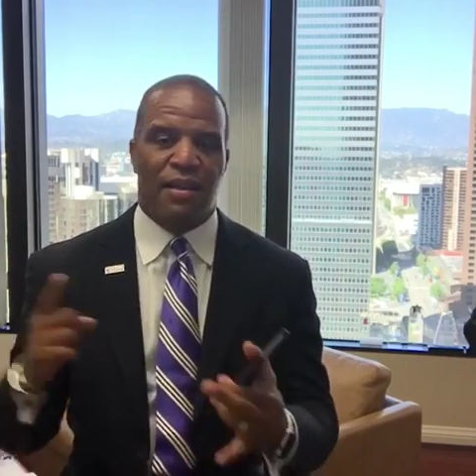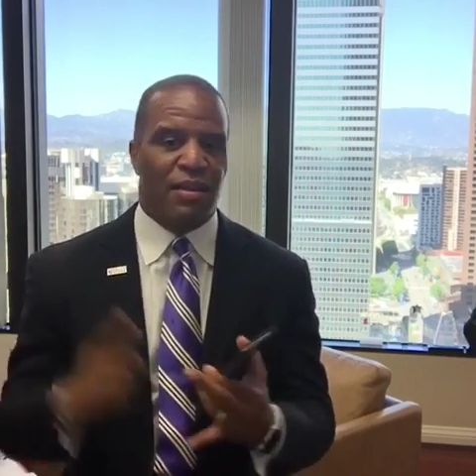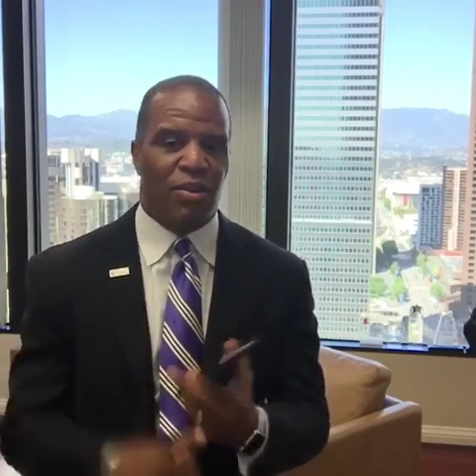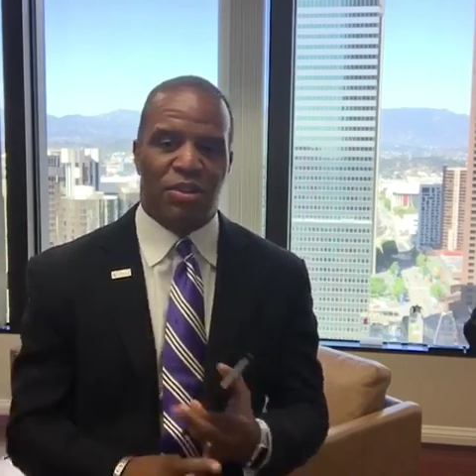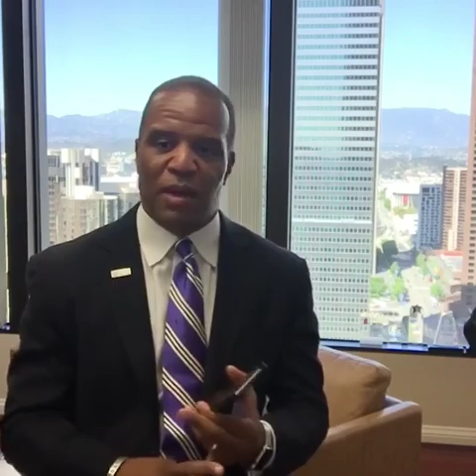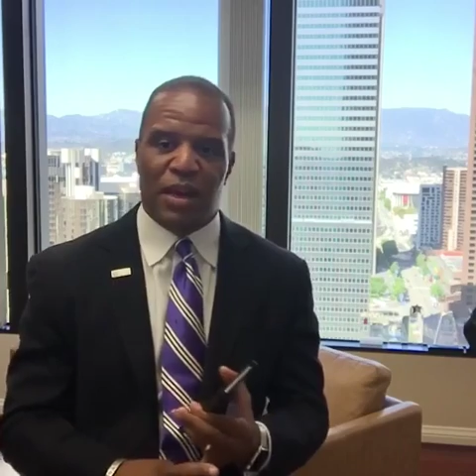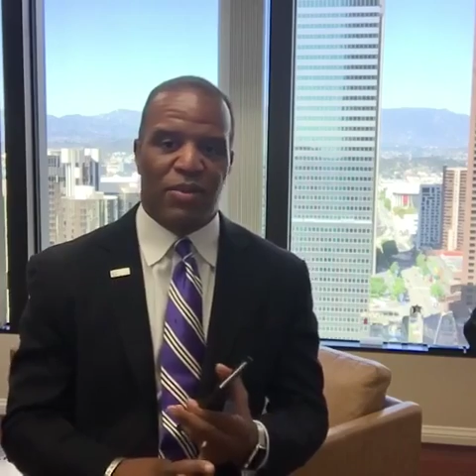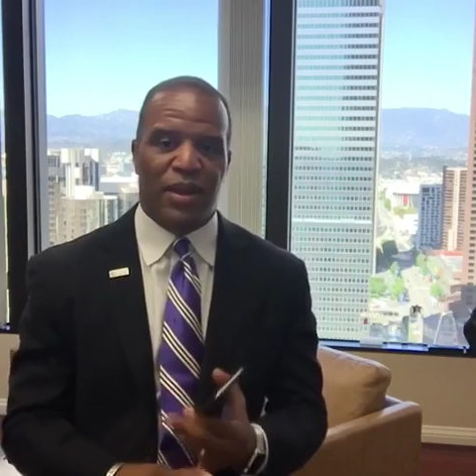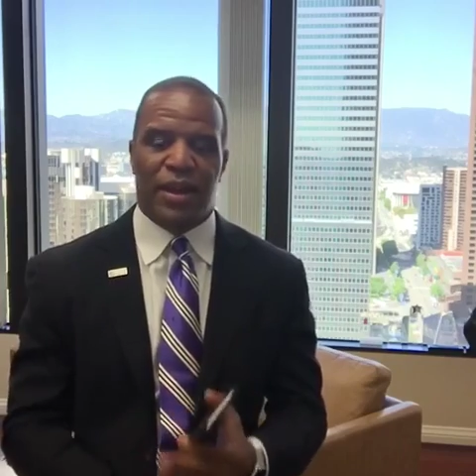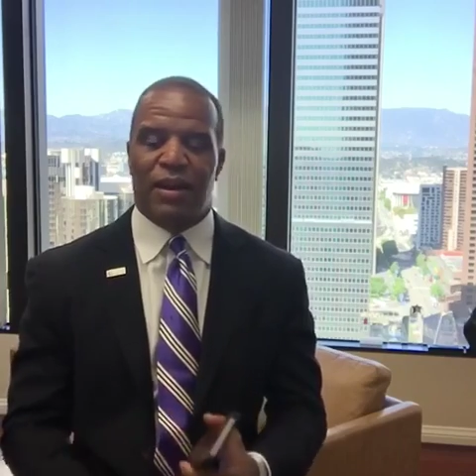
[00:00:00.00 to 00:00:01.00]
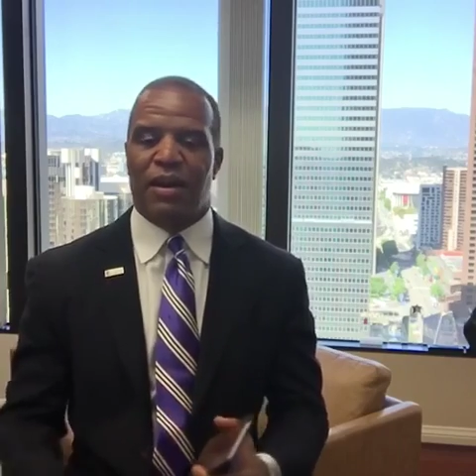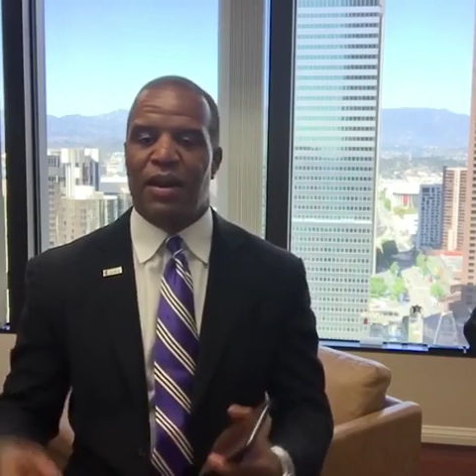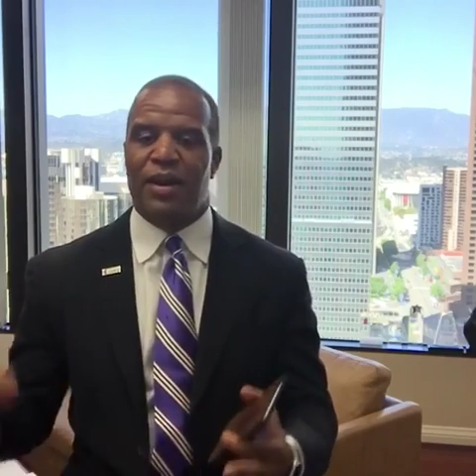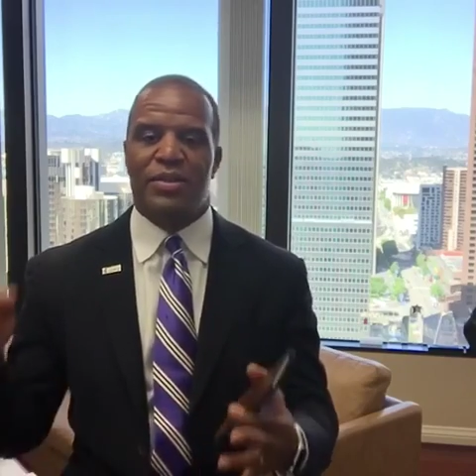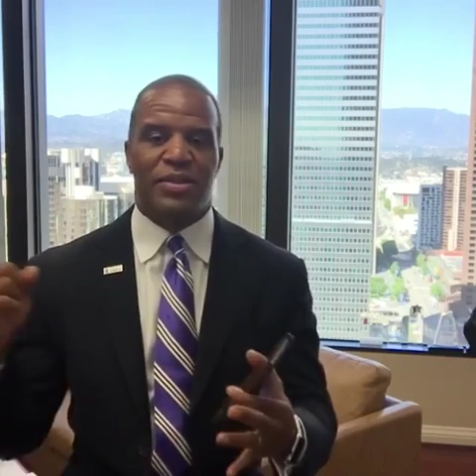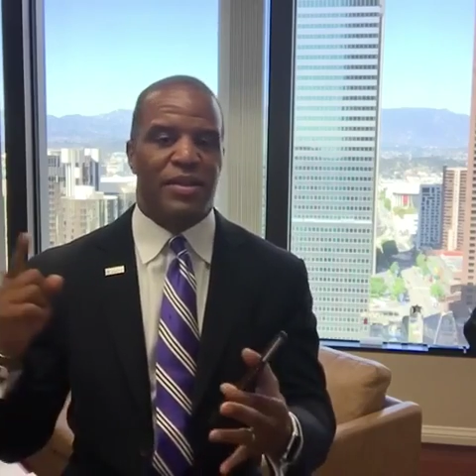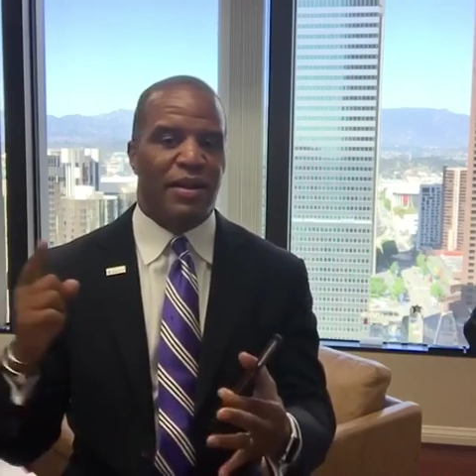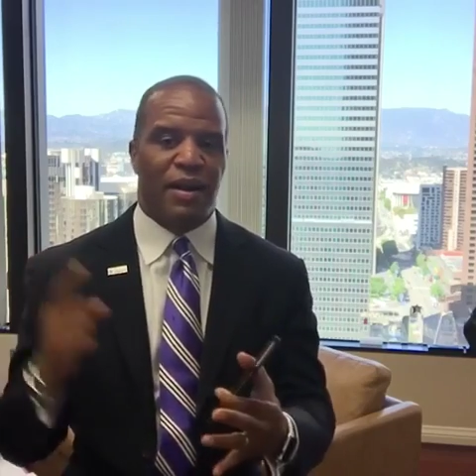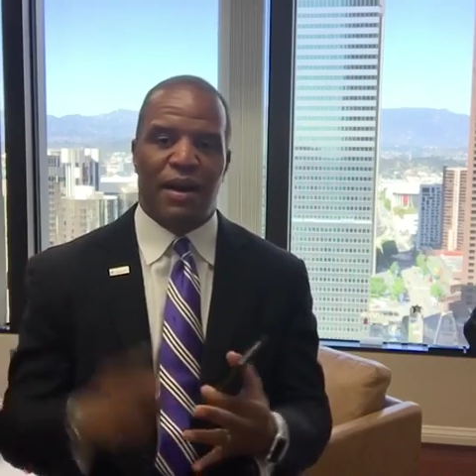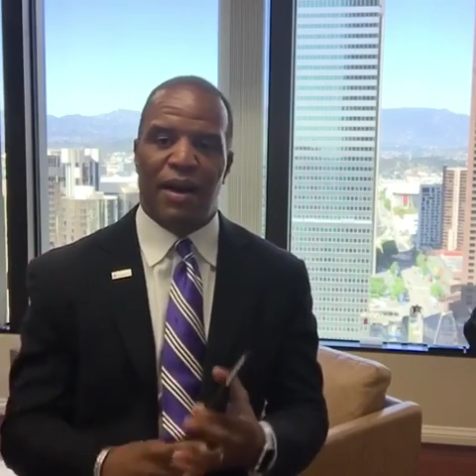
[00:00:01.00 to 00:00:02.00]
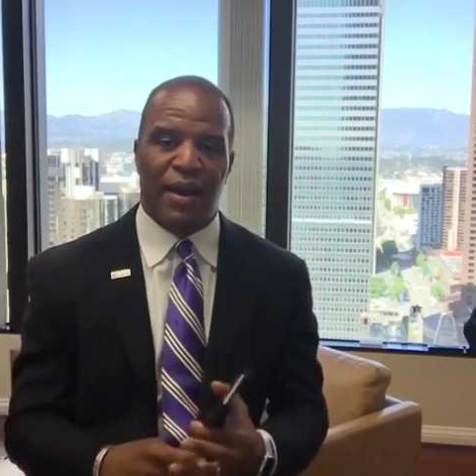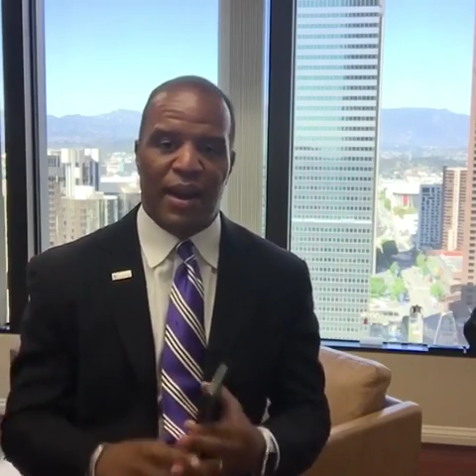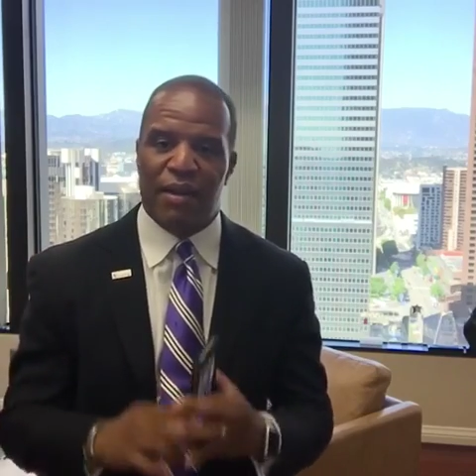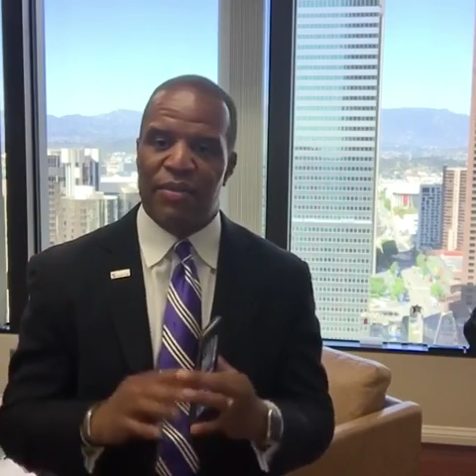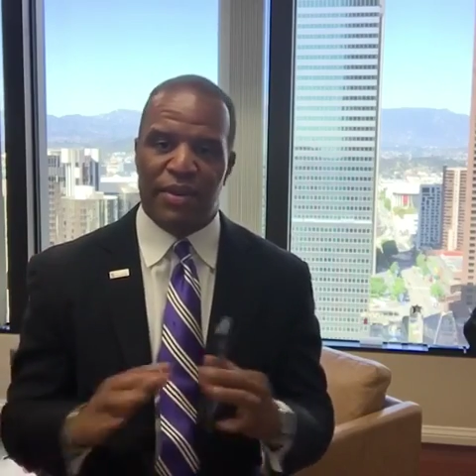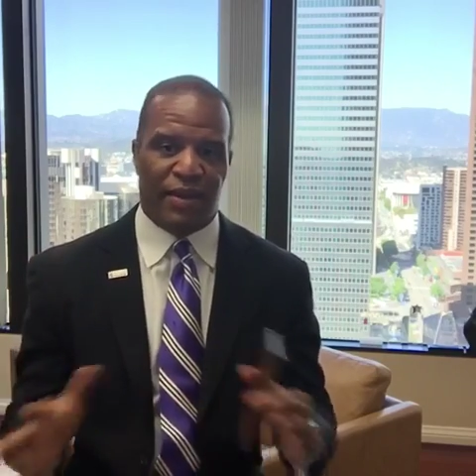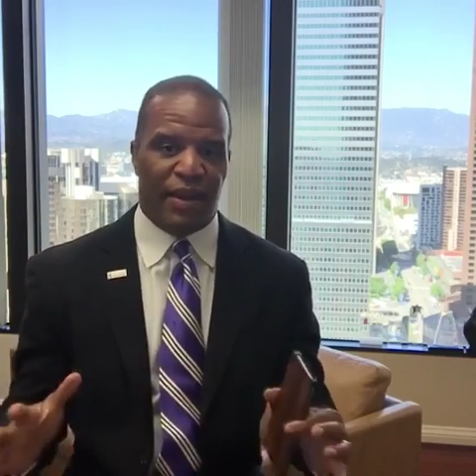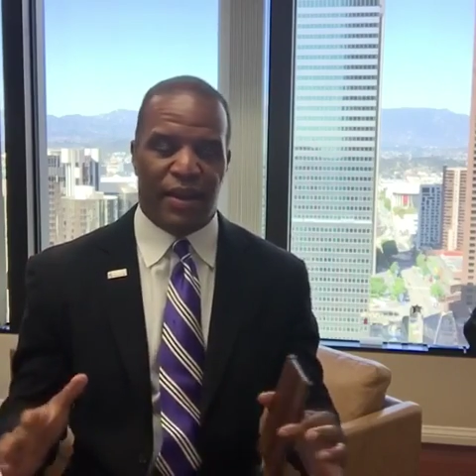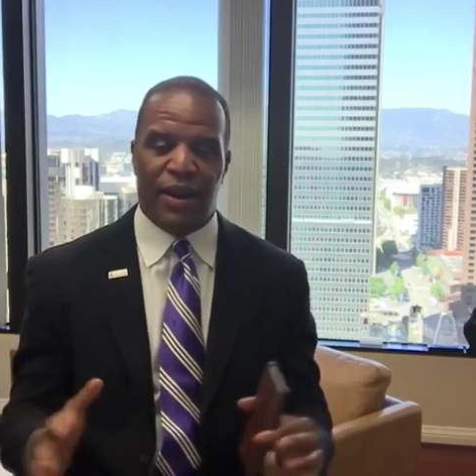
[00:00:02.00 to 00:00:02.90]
those are my credit cards, everything.